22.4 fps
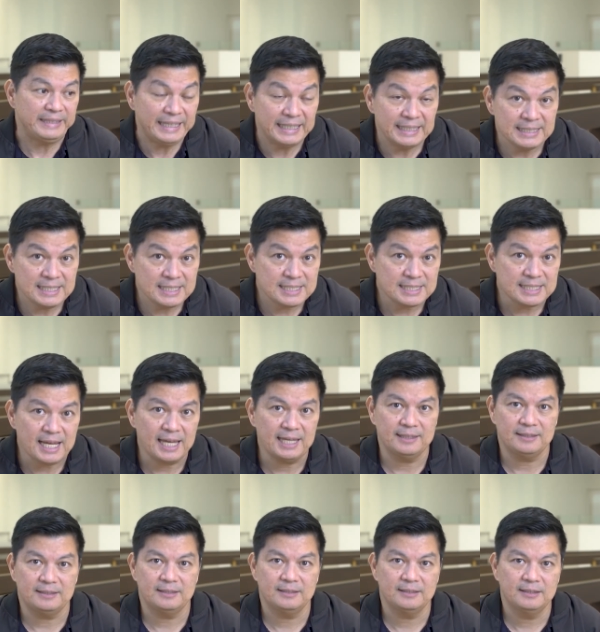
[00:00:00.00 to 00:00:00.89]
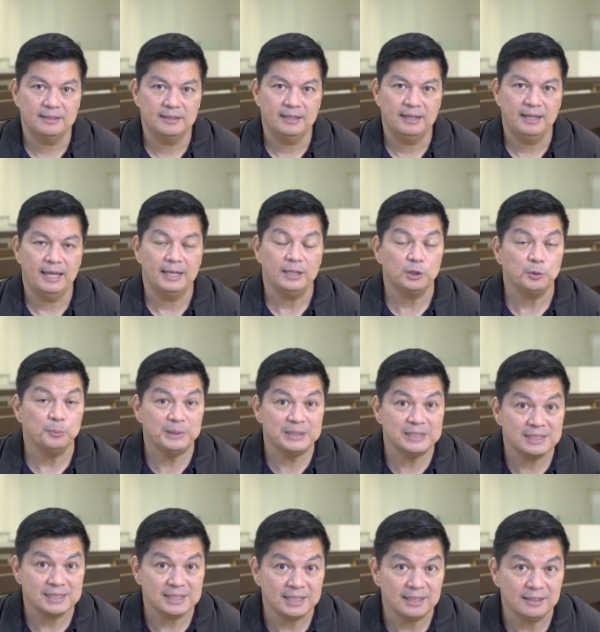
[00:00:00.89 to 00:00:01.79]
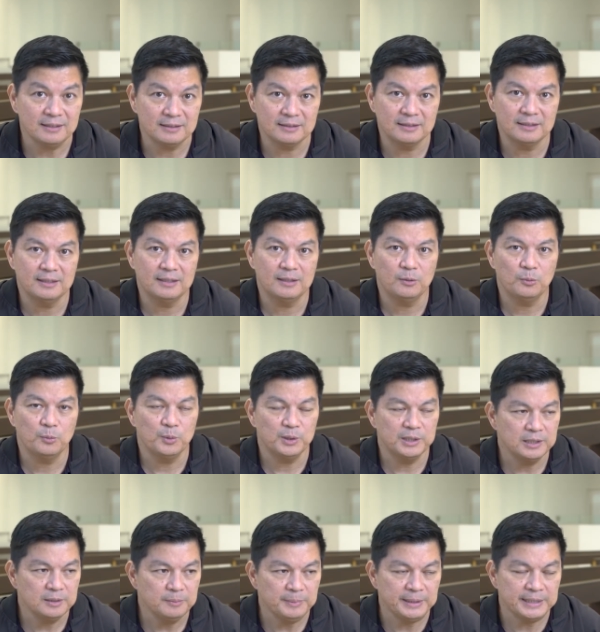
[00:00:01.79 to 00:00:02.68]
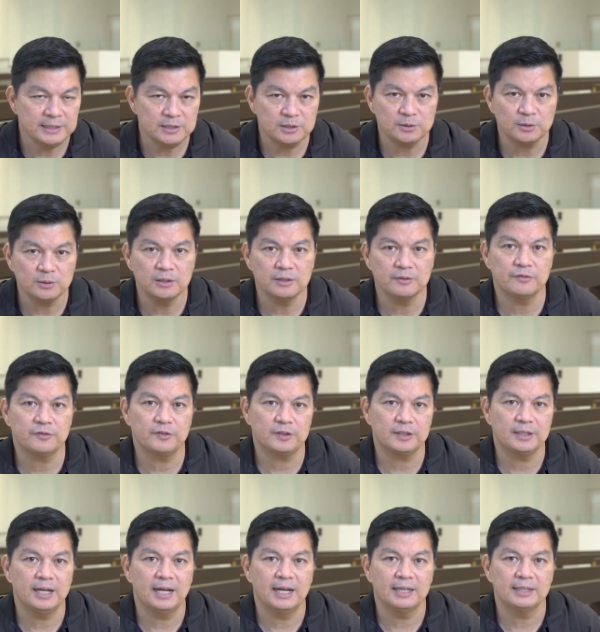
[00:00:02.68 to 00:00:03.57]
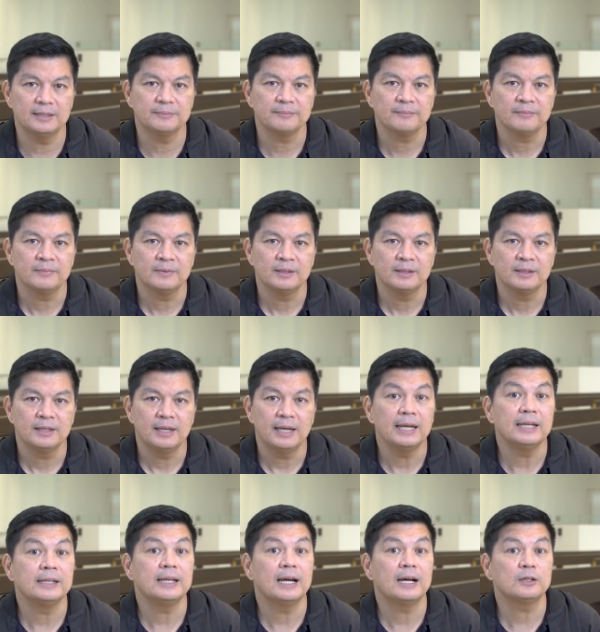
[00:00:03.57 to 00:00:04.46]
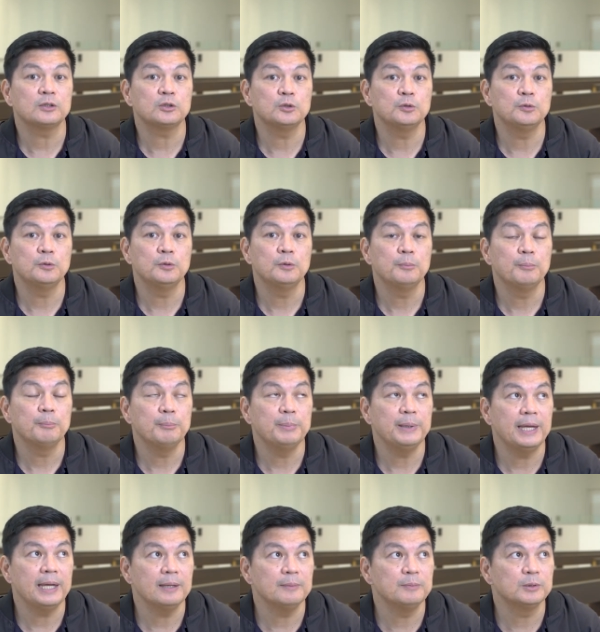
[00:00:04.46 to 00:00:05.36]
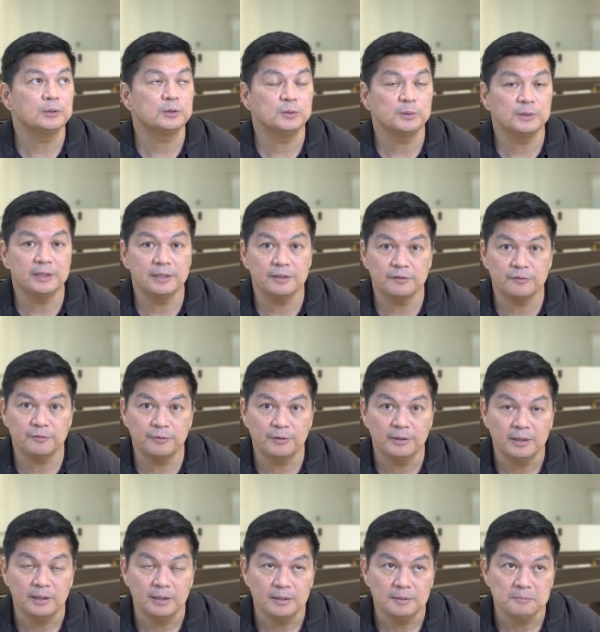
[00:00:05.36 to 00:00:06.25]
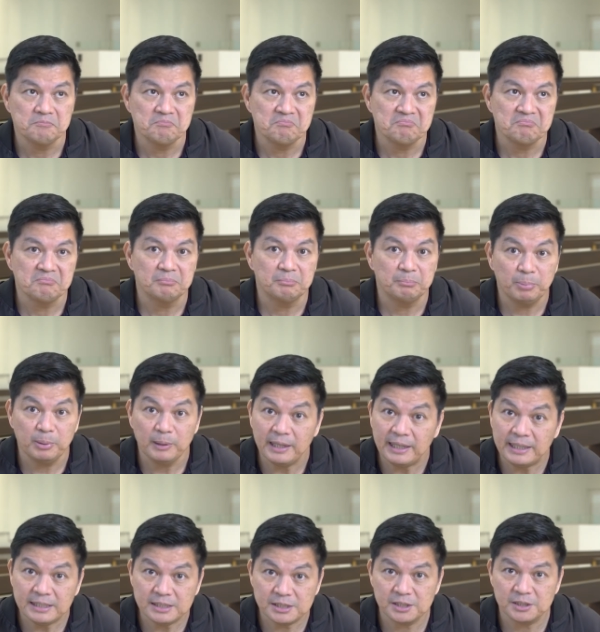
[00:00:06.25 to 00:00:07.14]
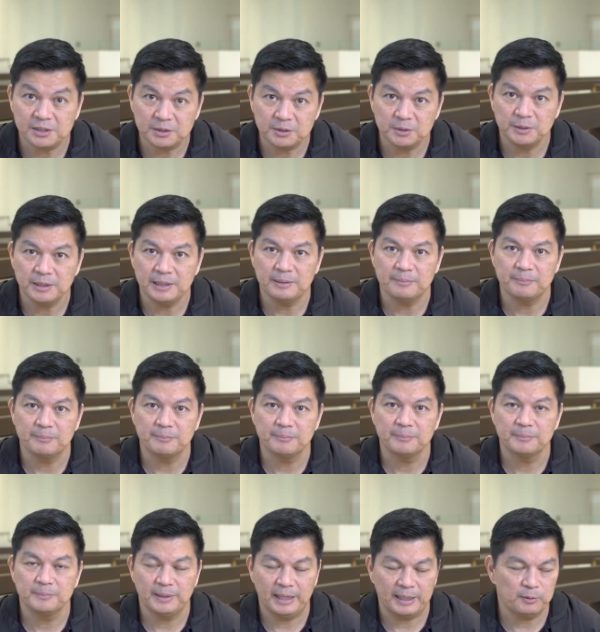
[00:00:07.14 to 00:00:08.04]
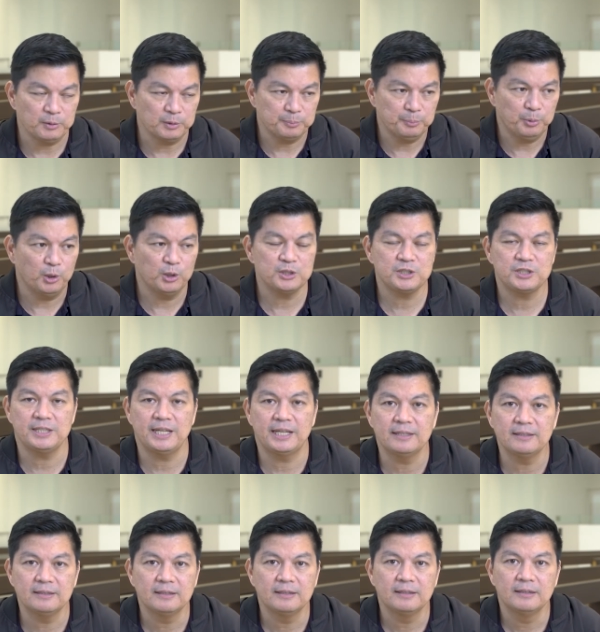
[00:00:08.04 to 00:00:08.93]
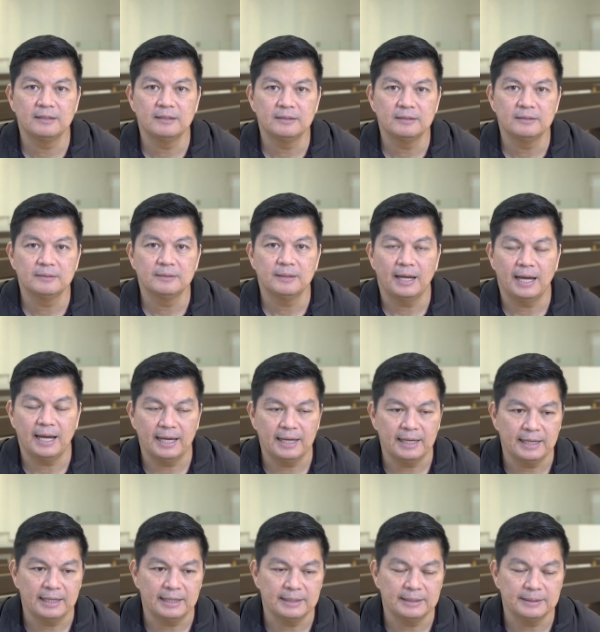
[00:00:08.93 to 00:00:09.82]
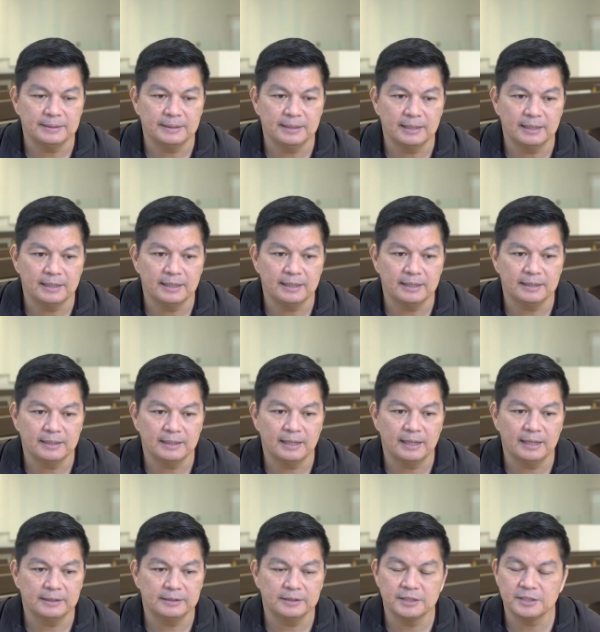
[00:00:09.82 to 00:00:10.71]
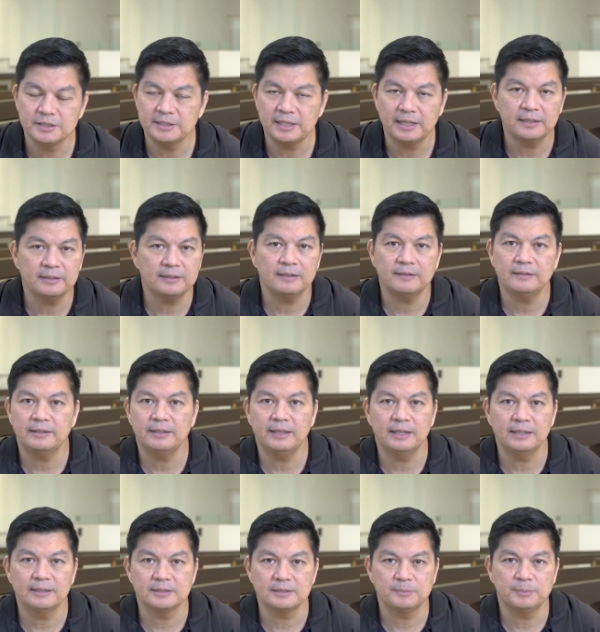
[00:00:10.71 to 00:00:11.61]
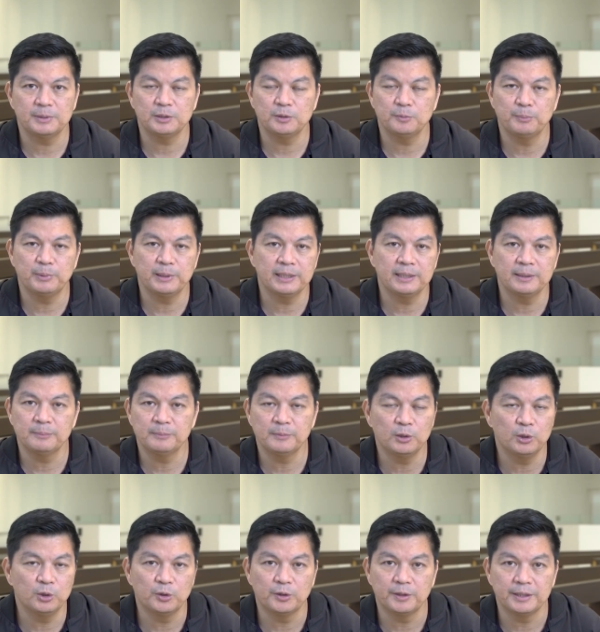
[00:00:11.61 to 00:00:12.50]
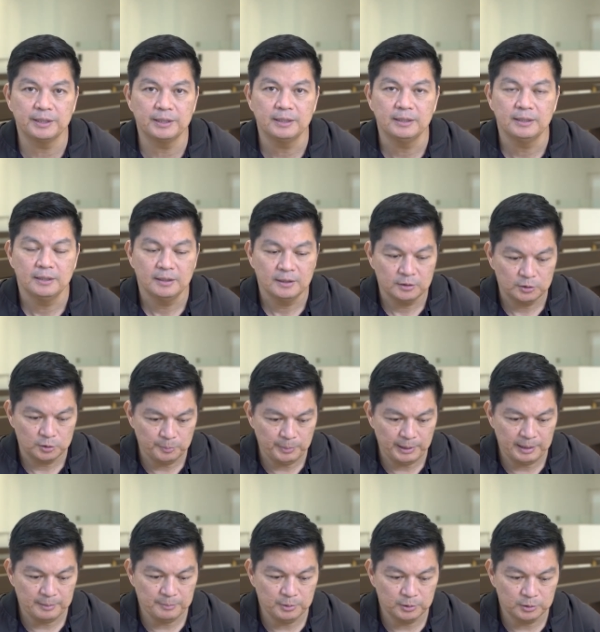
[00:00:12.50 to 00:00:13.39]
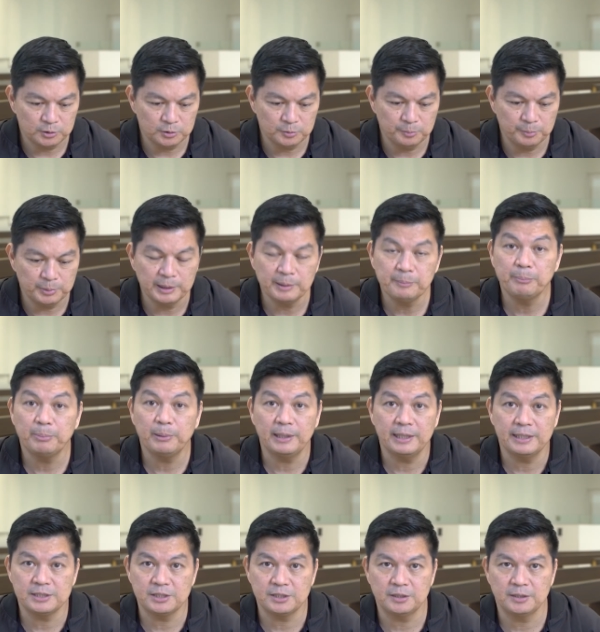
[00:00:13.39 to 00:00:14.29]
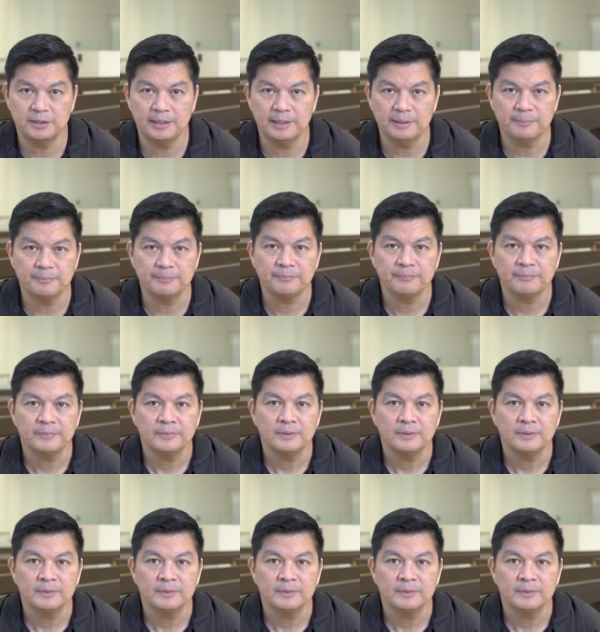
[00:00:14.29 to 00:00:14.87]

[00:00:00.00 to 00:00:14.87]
insight and to be skilled what it means to live for God and how to be able to give pleasure to Him. Like what Paul said, I, I, I desire nothing else but to bring Him glory, to be able to bring pleasure to Him.